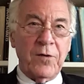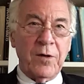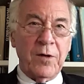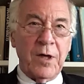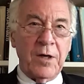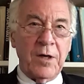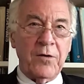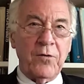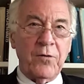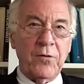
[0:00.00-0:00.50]

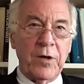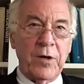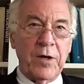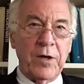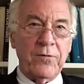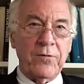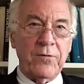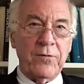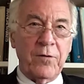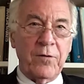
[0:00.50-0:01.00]

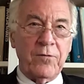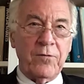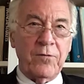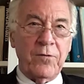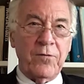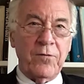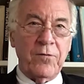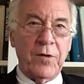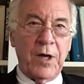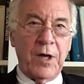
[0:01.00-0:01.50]
increased and
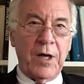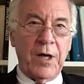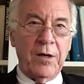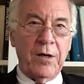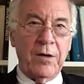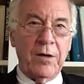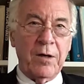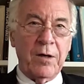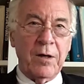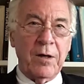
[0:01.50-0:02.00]

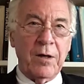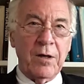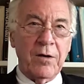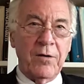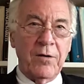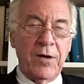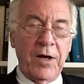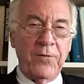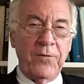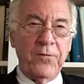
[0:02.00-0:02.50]
sustained
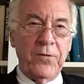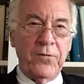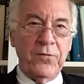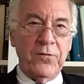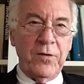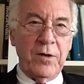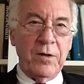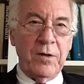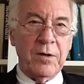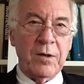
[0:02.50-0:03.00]

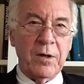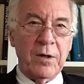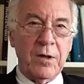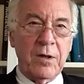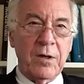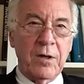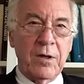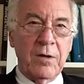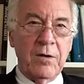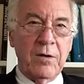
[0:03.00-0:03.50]
deficit
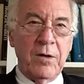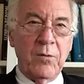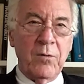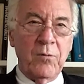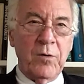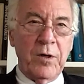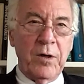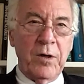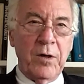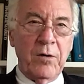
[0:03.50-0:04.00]
that
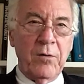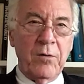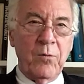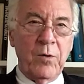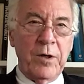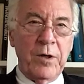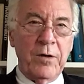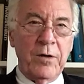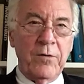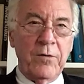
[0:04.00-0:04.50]
we are
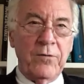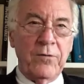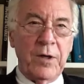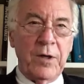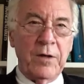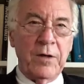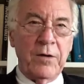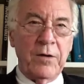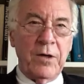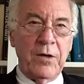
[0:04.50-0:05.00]

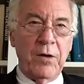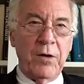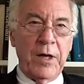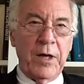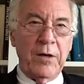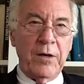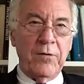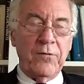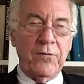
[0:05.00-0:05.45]
witnessing in the United